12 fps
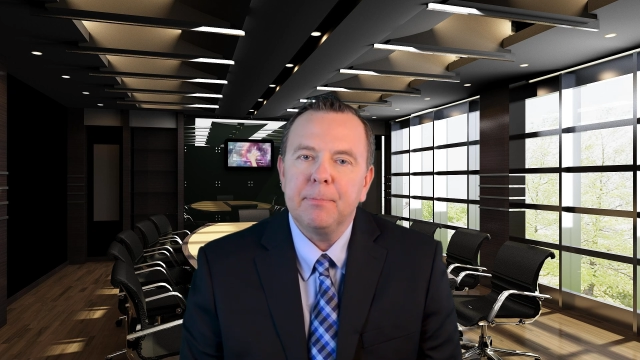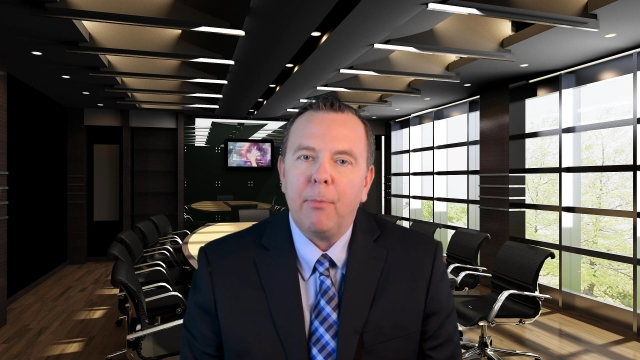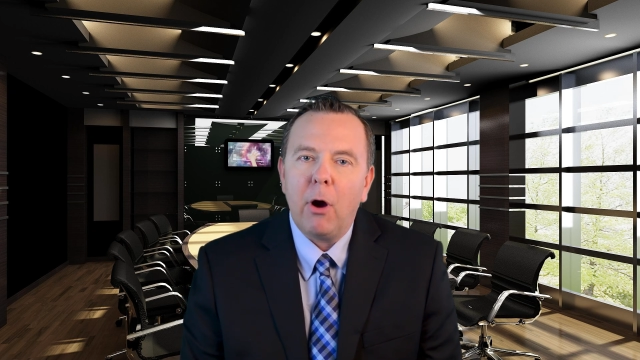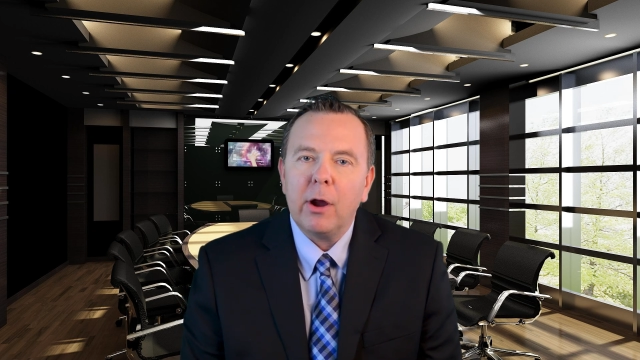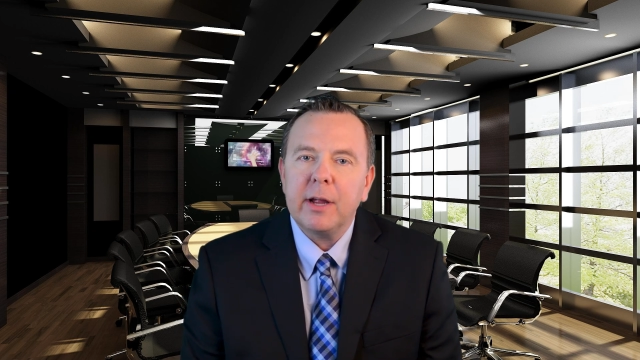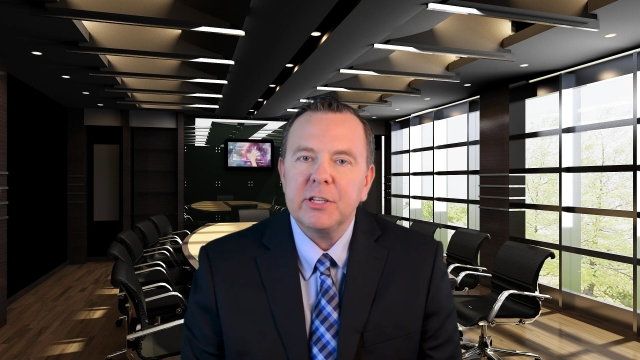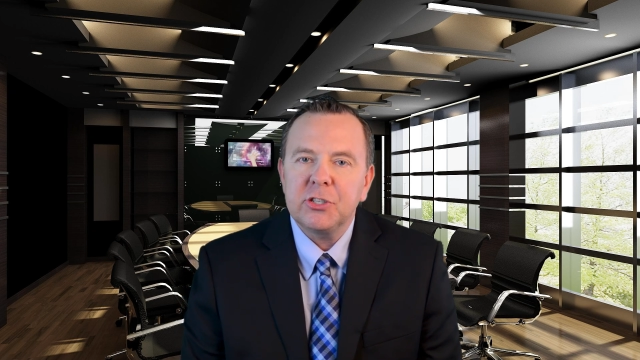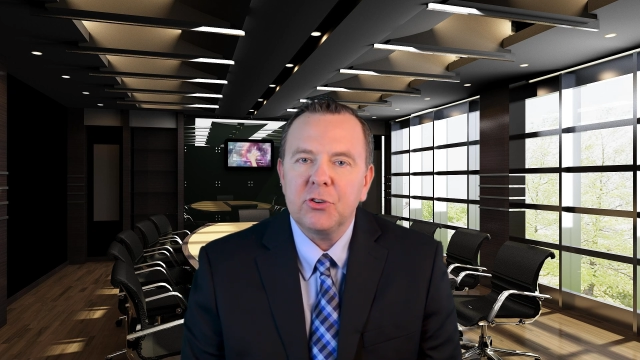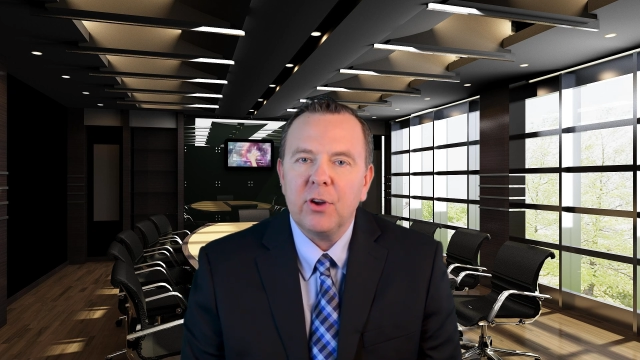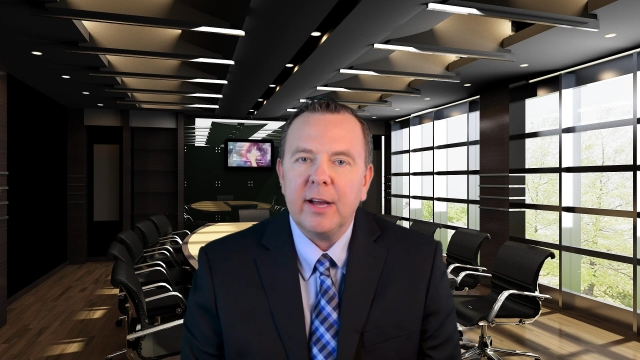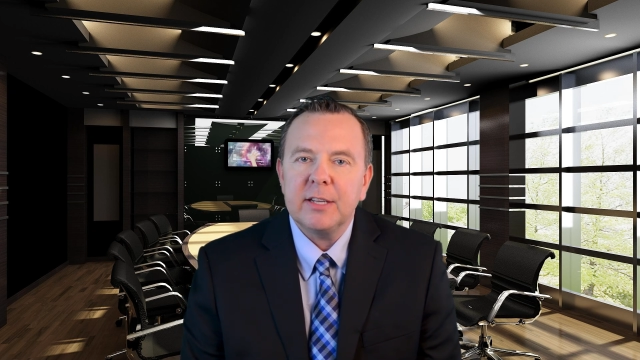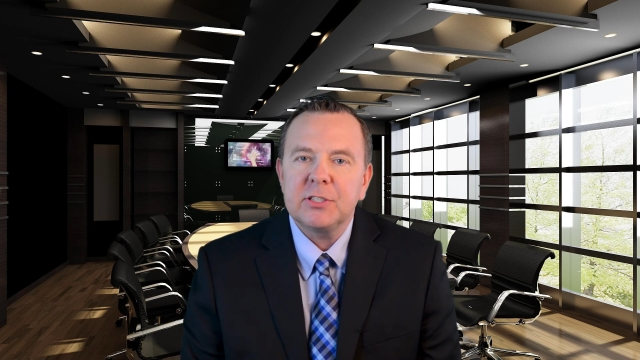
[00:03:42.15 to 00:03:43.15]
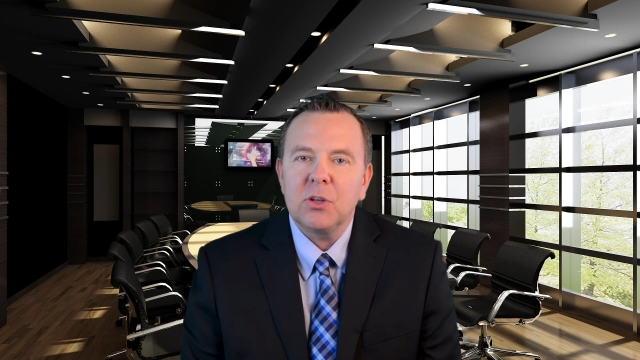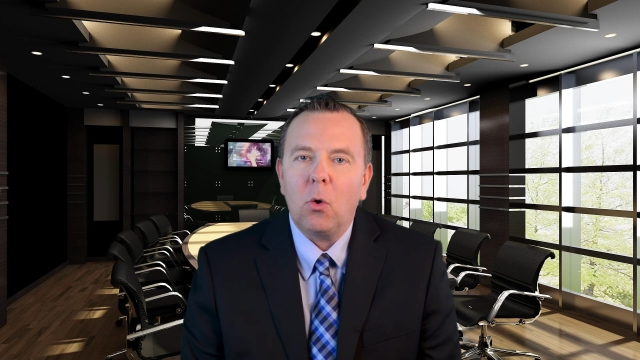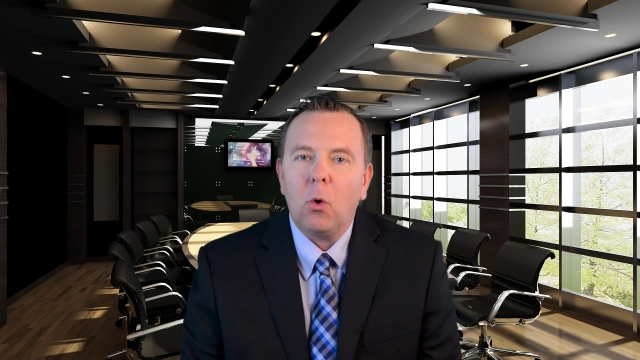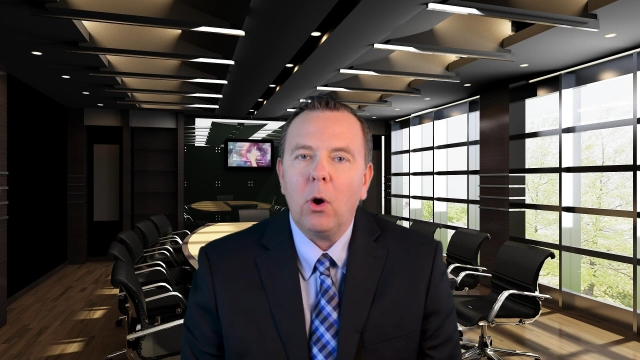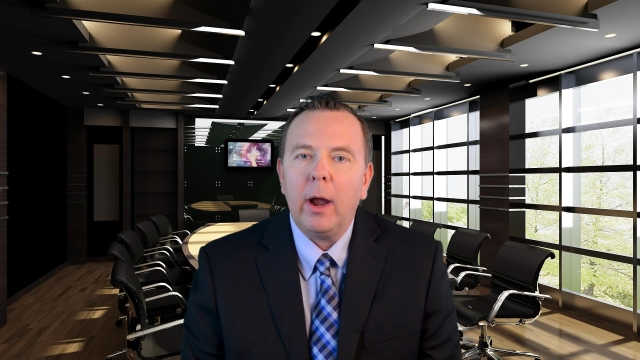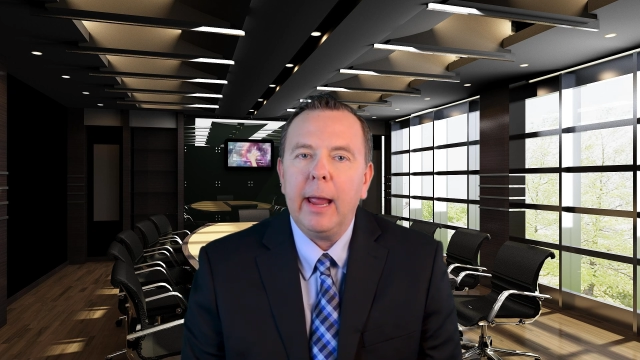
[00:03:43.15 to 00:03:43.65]
market stress
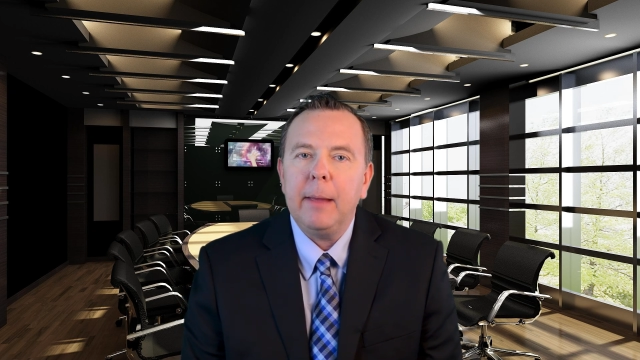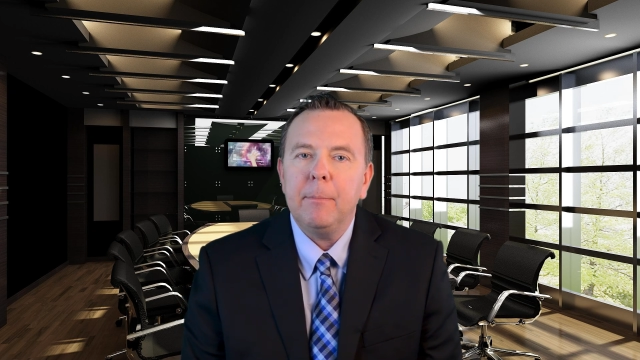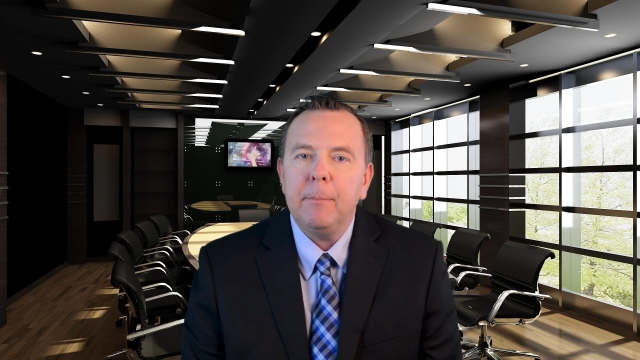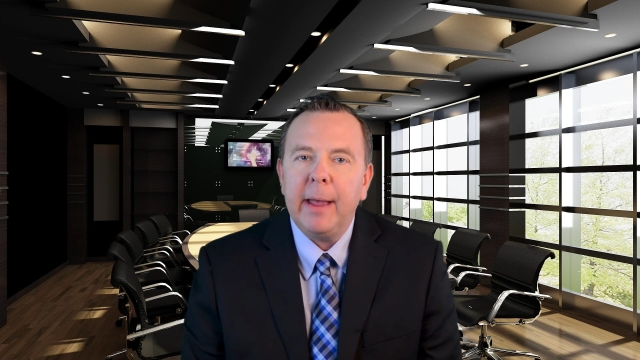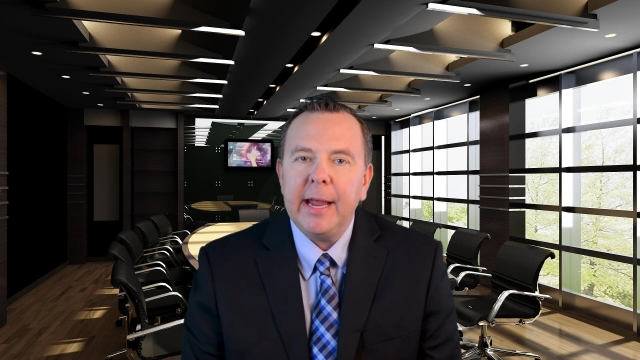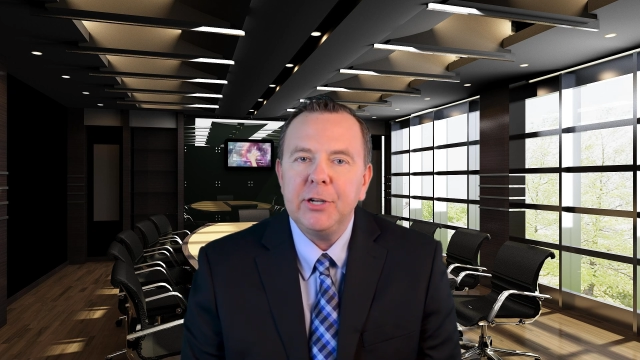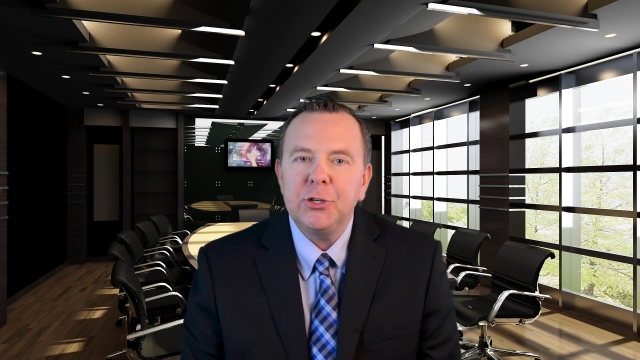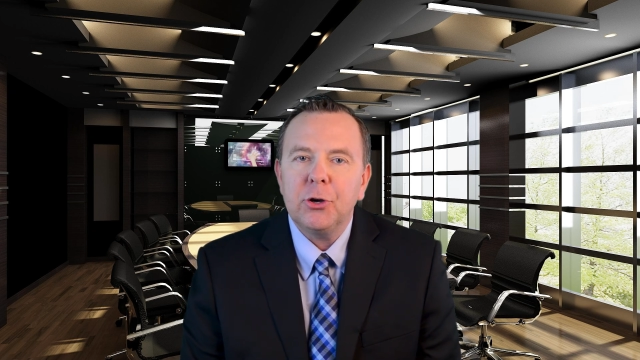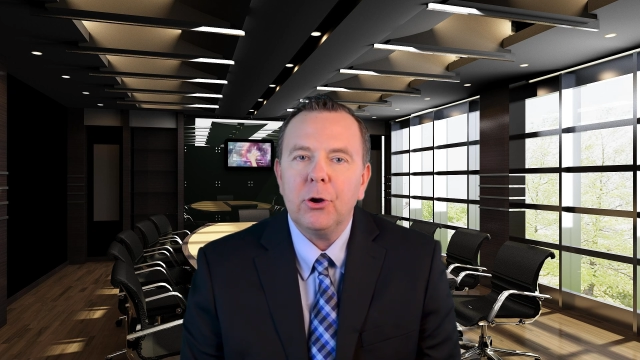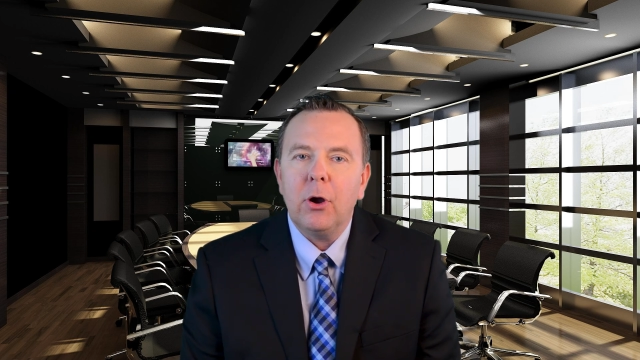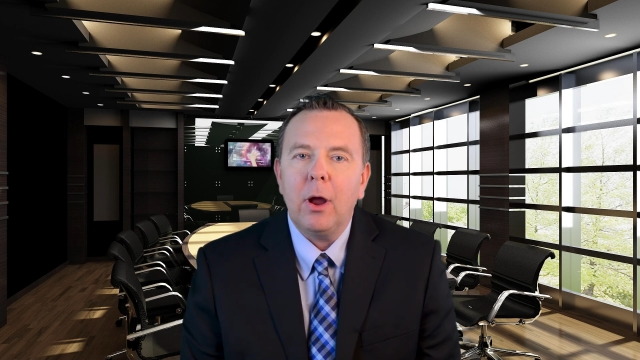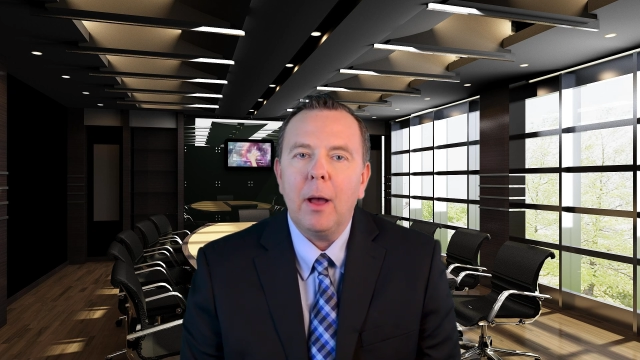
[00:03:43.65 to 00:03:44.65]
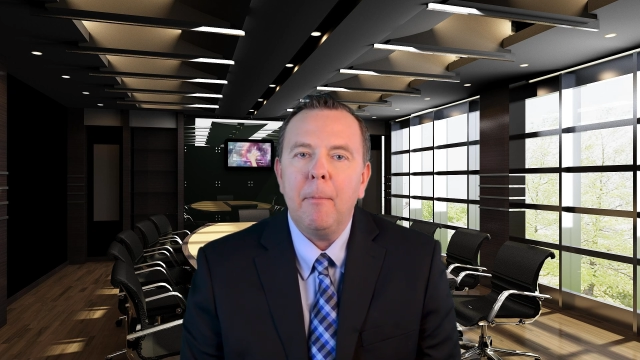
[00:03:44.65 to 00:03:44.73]
or a major